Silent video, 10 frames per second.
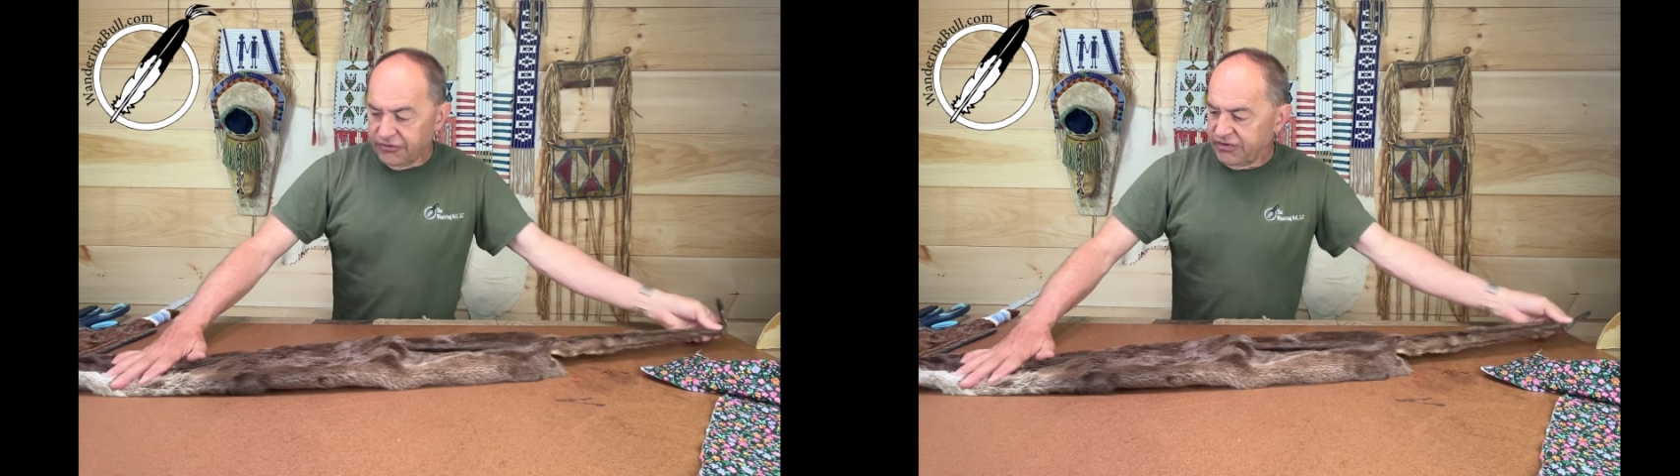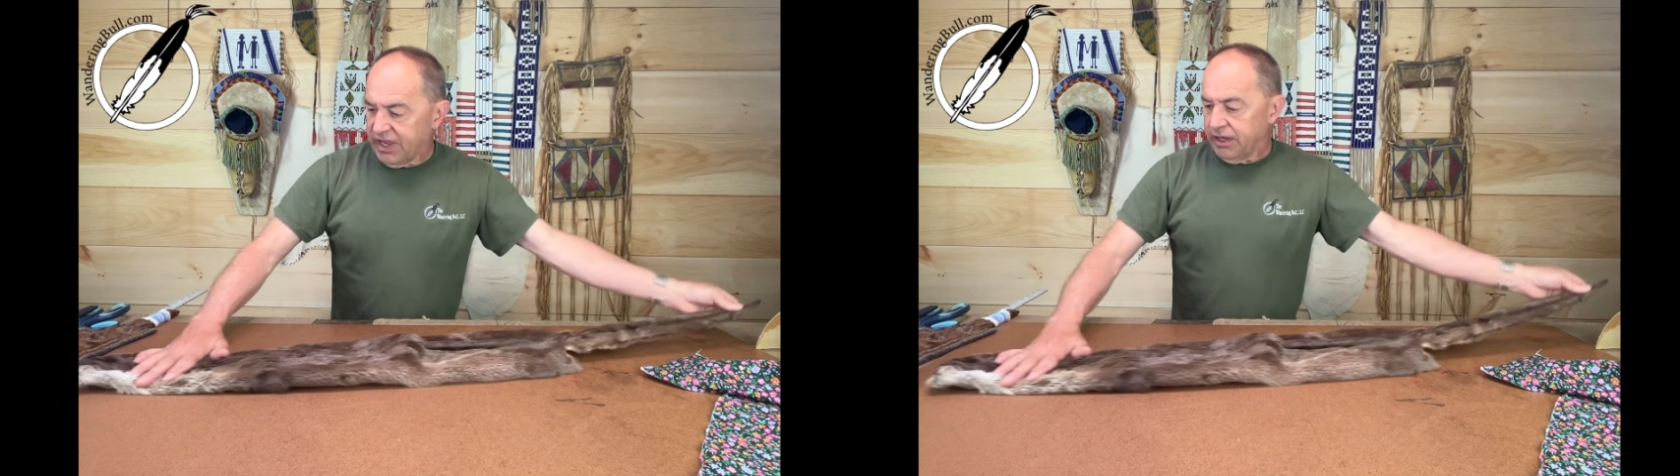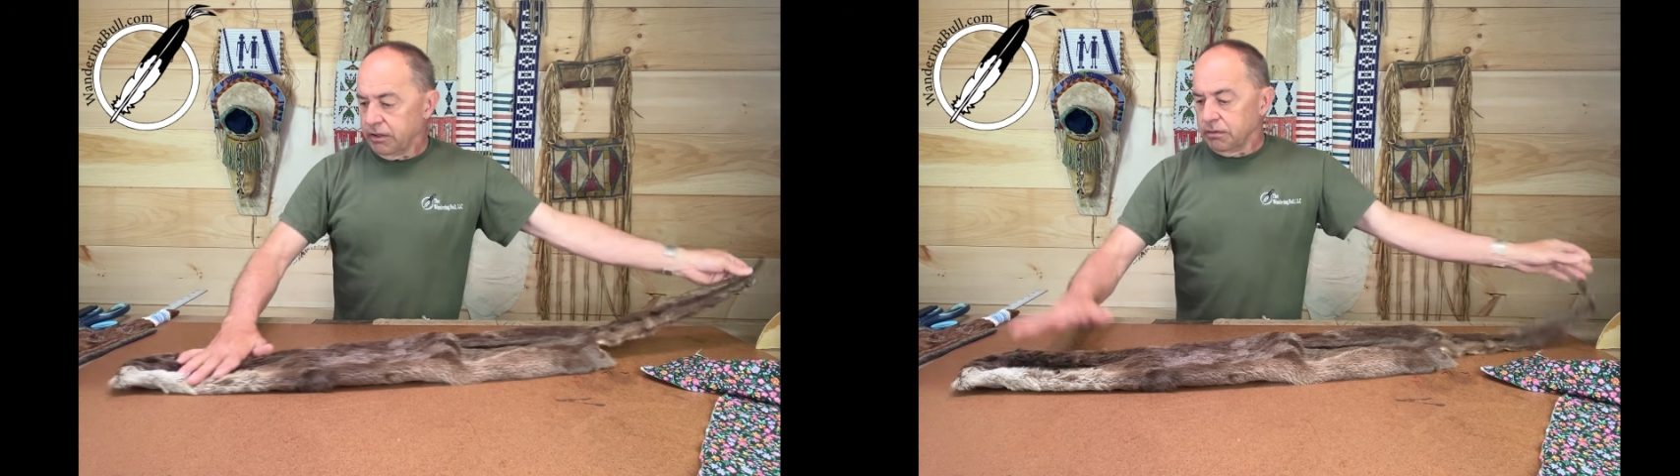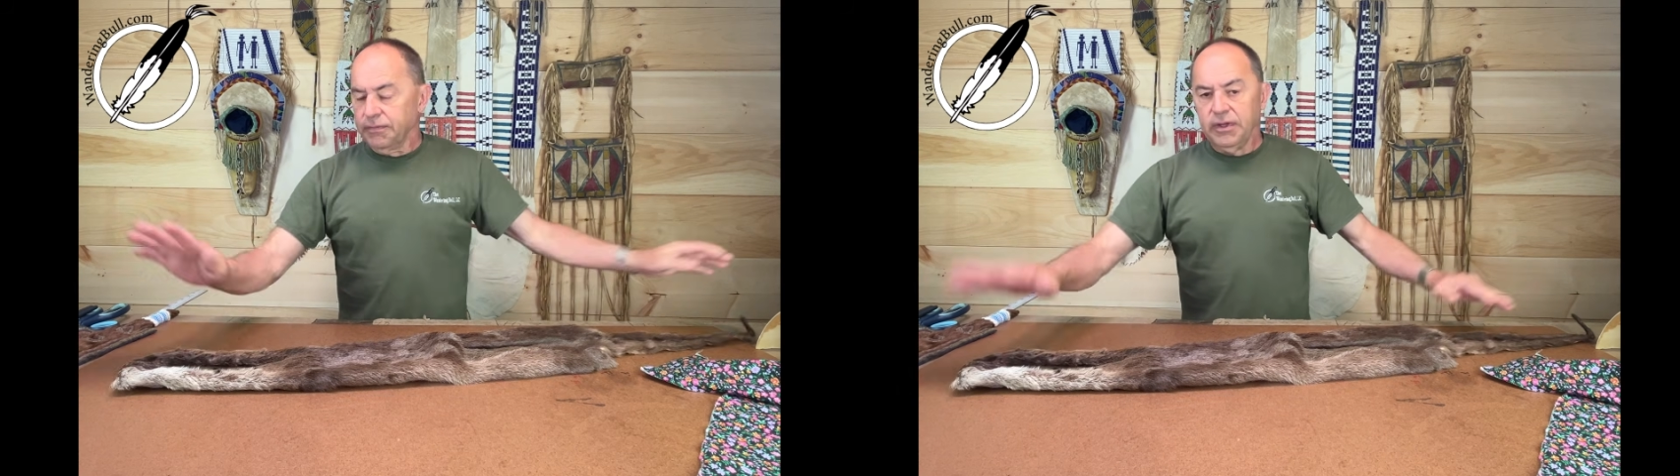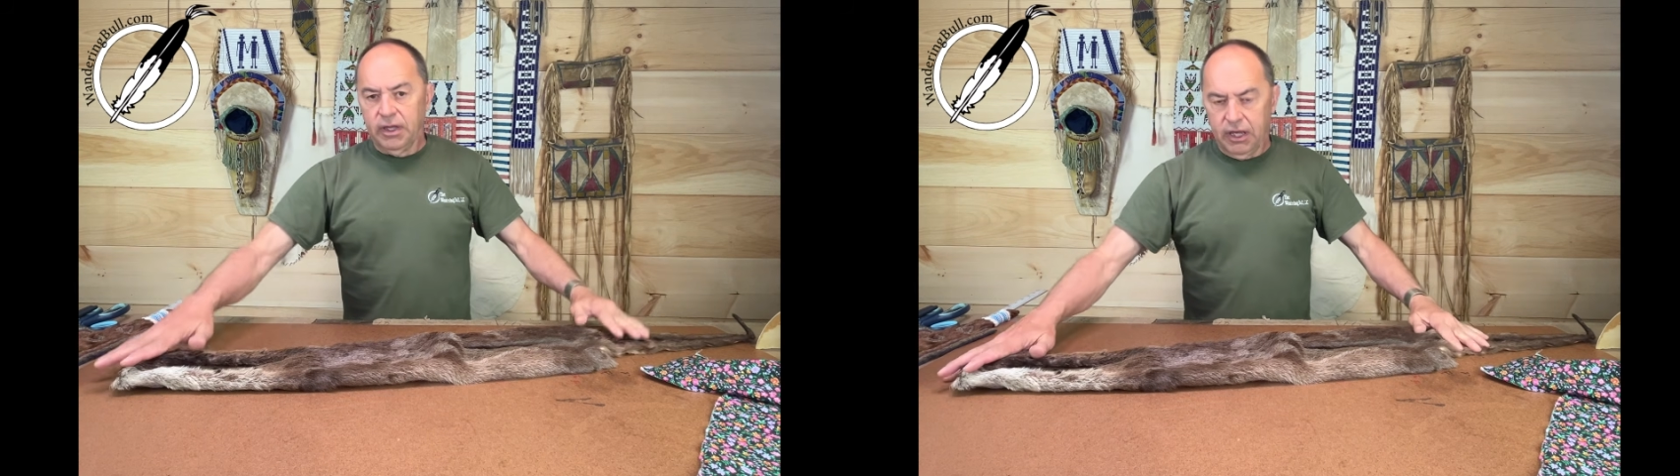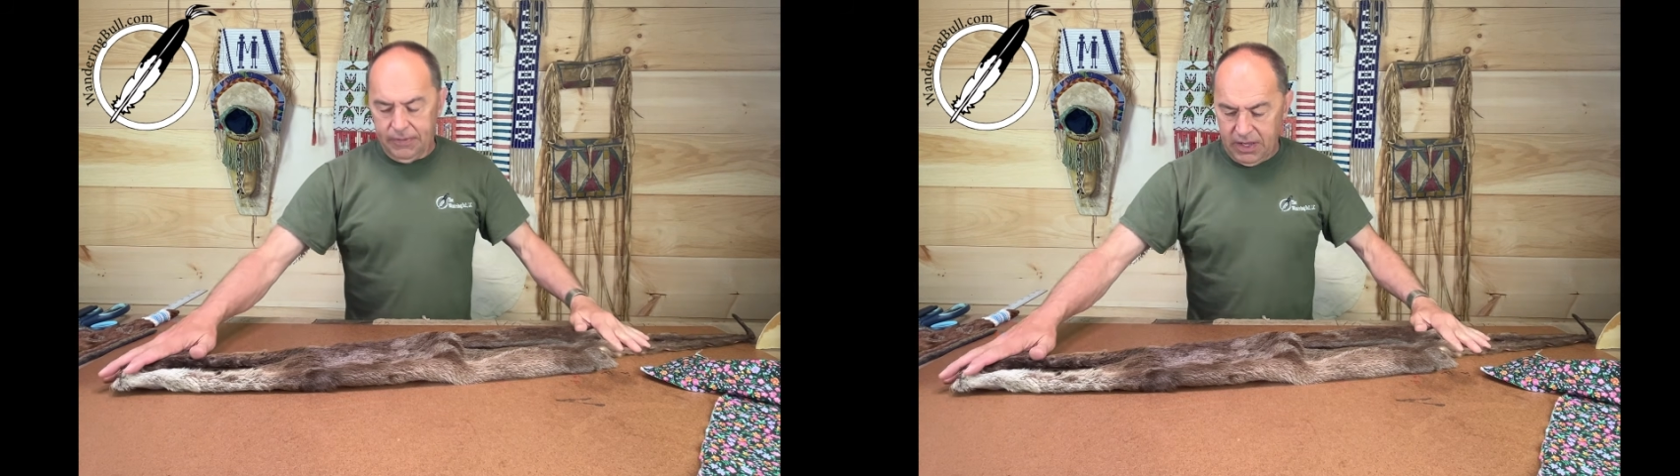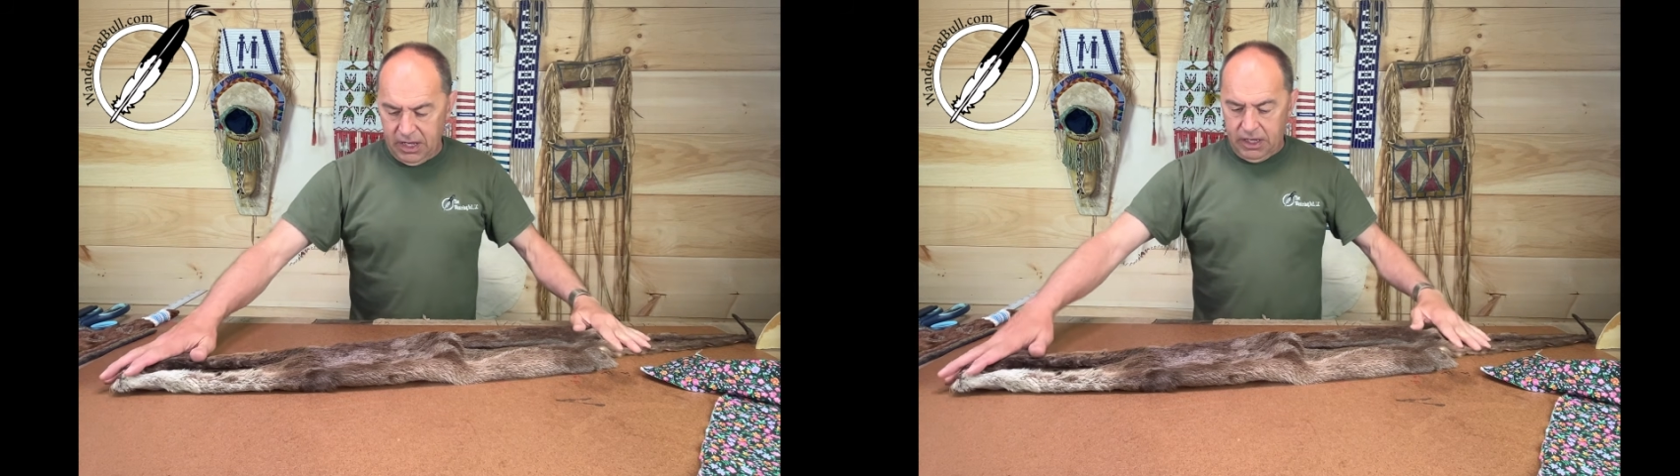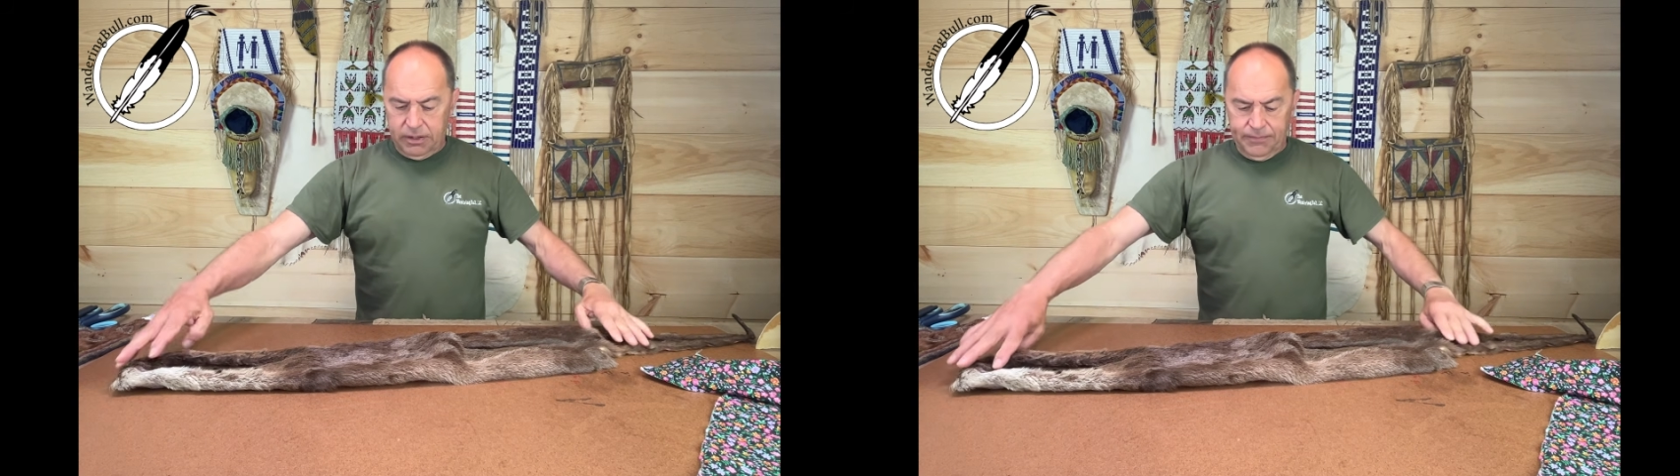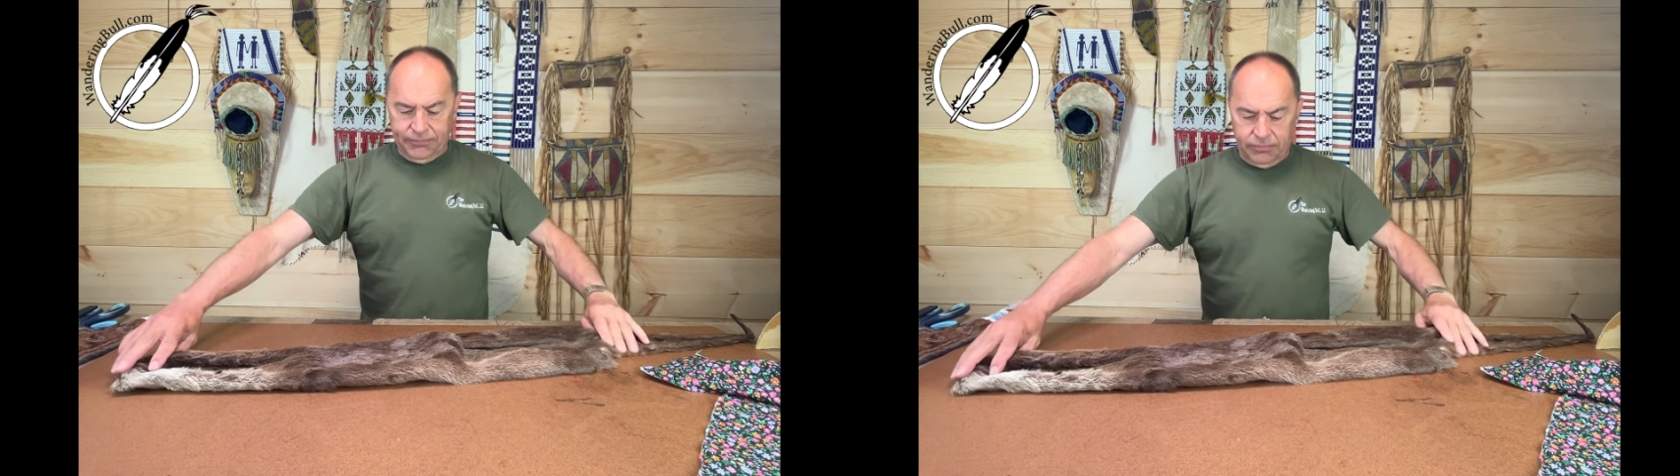tail and the head.